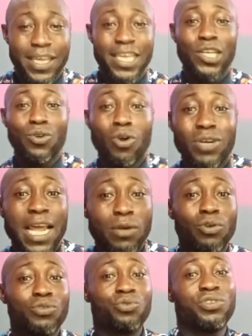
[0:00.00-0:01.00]
in order
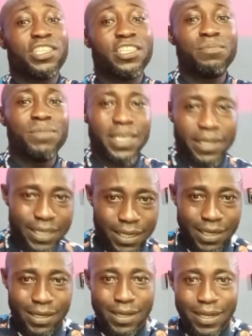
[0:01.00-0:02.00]
not to see me
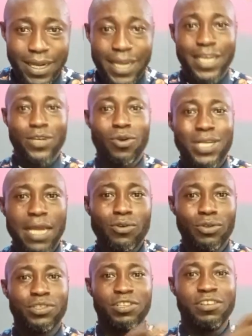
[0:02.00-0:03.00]
again, in order
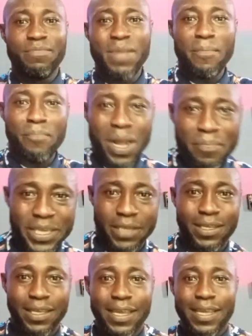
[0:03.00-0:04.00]
not to remember me.